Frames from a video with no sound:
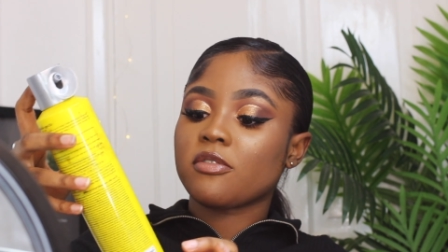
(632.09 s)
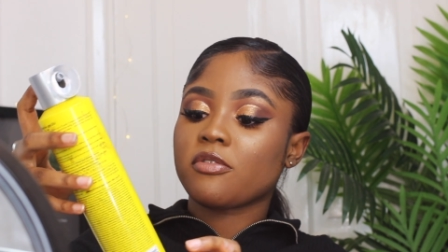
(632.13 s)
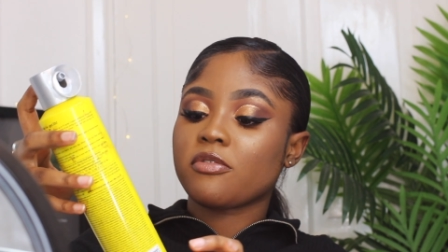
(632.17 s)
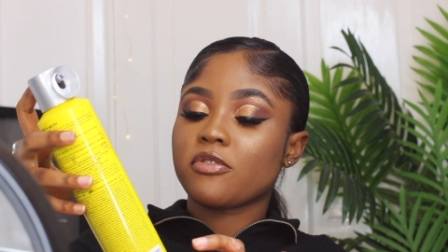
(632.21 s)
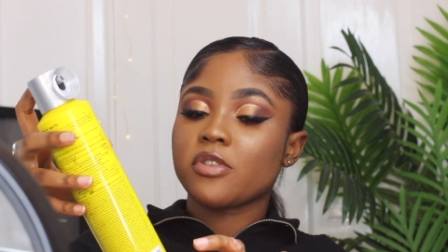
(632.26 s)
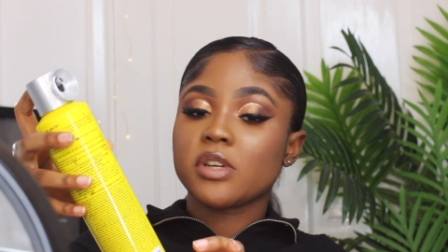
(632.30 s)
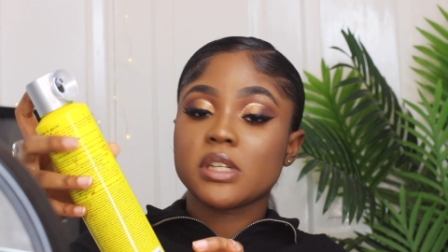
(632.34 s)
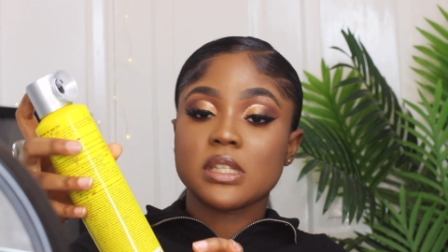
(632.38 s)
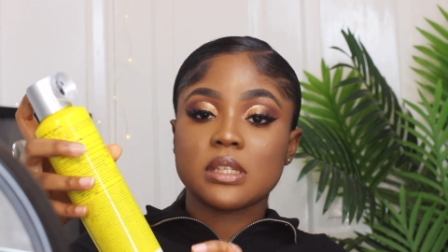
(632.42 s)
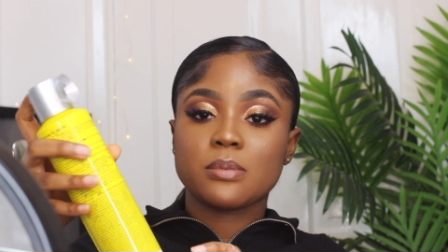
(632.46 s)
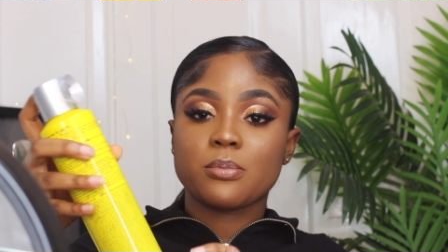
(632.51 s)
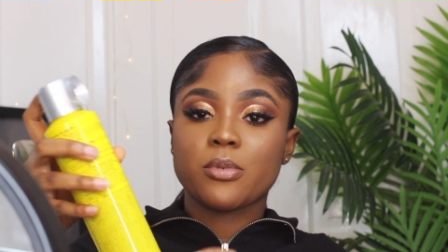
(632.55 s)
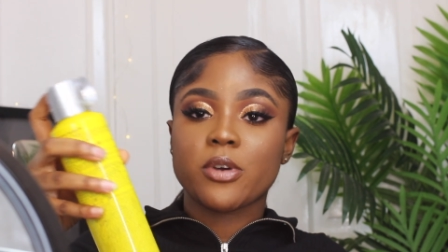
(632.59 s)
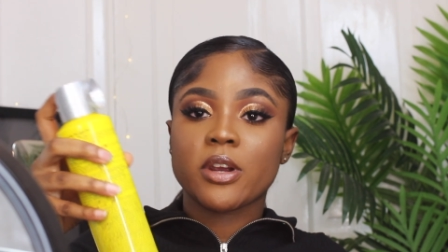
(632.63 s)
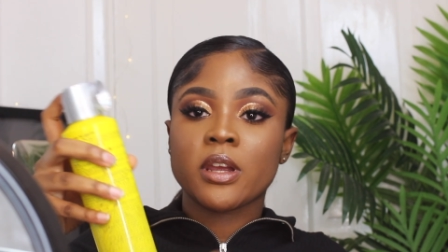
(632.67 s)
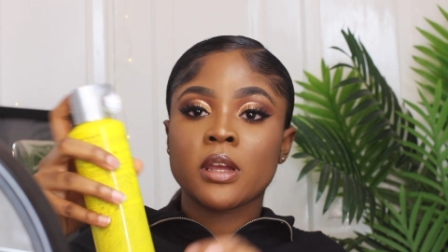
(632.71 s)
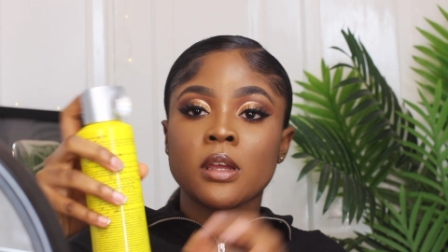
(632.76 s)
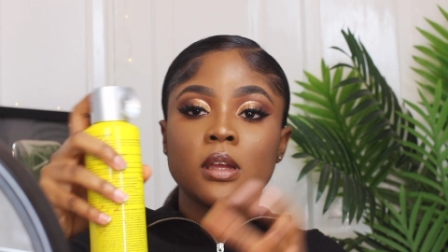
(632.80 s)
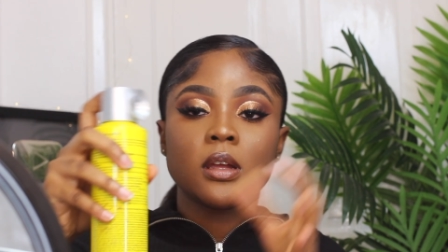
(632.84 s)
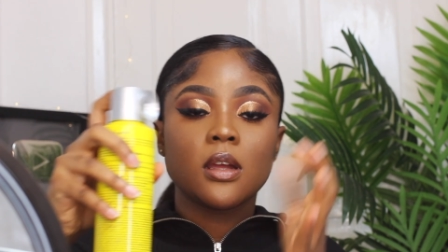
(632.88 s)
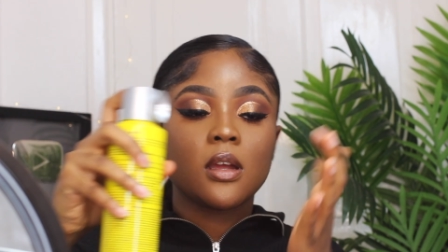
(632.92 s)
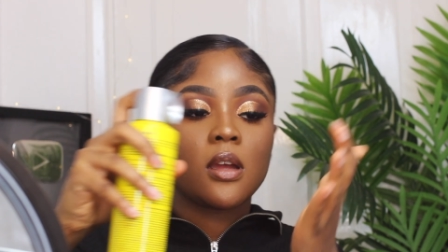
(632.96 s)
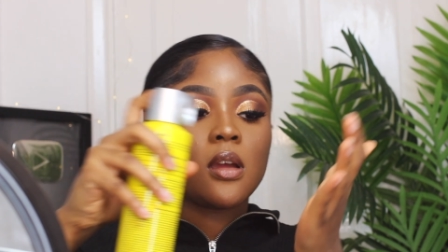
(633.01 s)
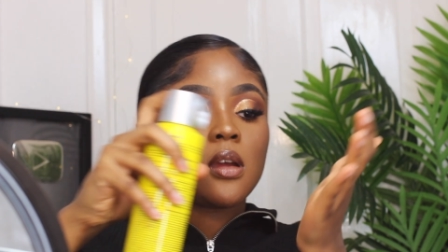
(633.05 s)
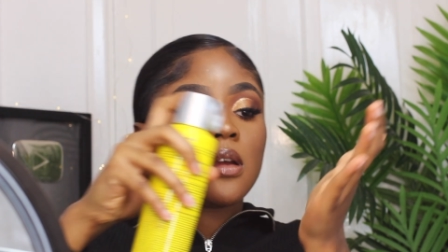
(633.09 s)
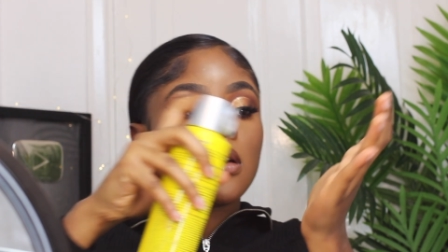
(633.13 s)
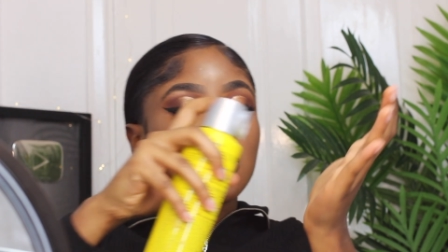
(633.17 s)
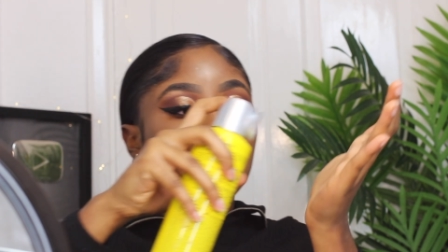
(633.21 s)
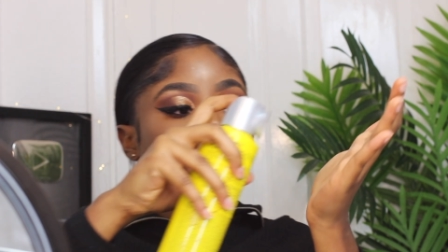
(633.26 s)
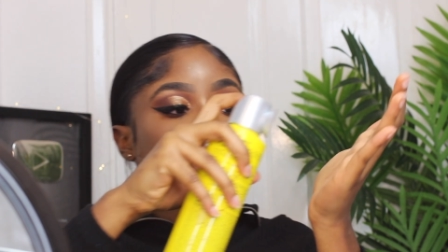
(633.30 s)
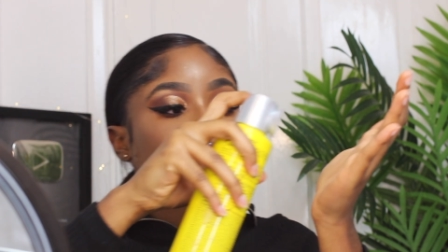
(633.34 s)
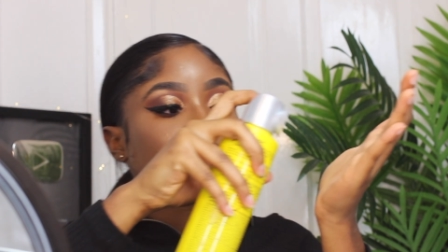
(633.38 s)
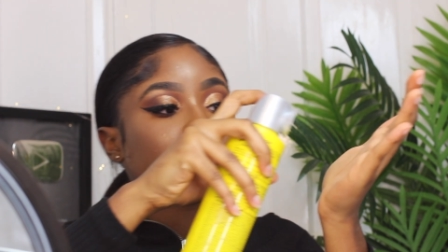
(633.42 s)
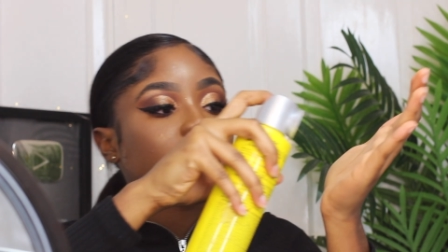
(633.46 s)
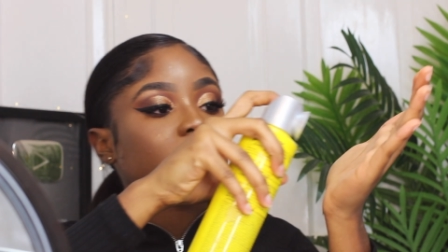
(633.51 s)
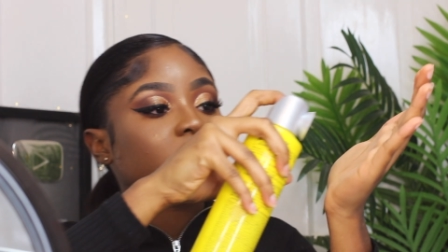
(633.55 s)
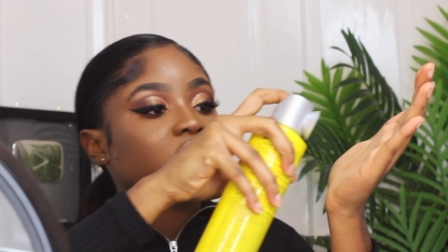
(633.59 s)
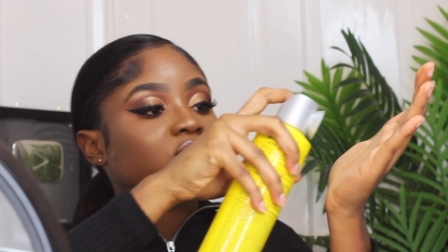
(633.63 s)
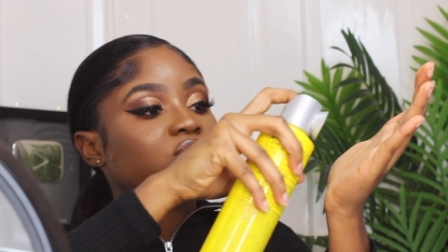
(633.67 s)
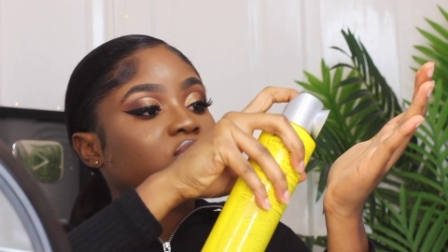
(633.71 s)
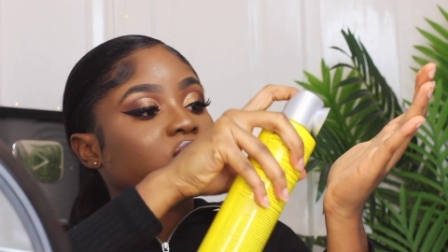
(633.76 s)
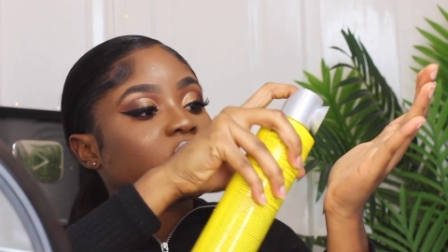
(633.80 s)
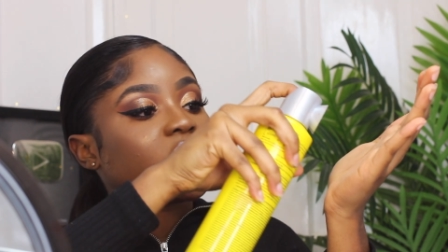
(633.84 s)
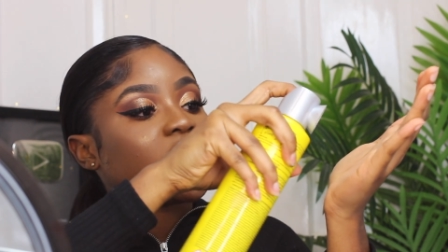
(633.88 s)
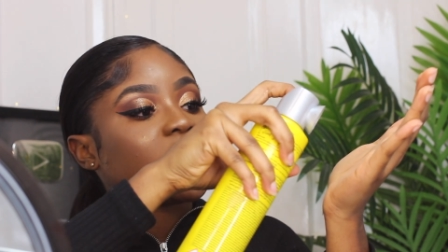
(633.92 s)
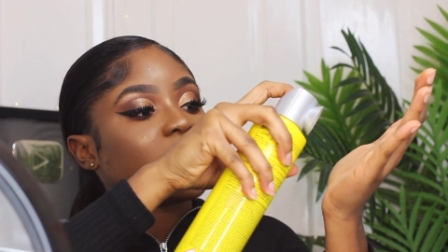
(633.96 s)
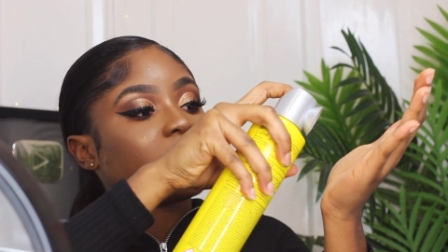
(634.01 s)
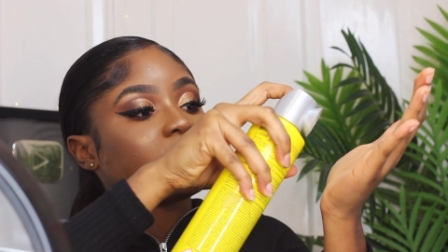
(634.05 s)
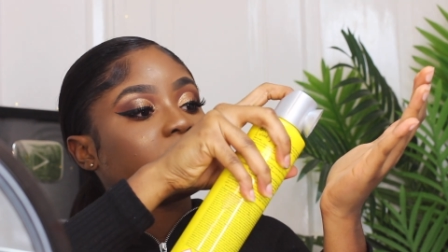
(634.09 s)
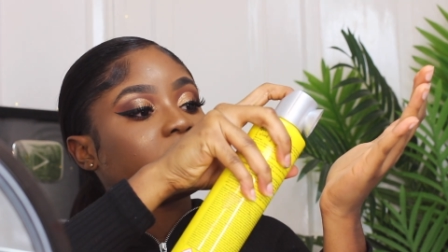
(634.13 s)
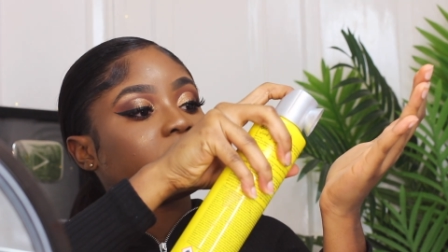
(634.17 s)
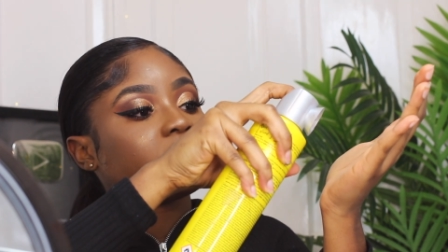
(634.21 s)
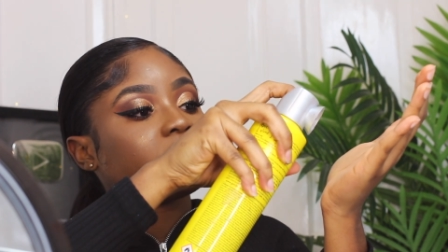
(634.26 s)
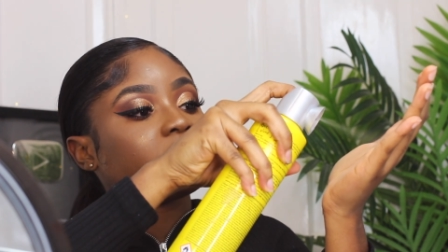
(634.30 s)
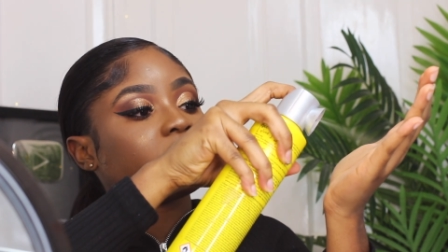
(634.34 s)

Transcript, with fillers: free spray. I'm gonna do that,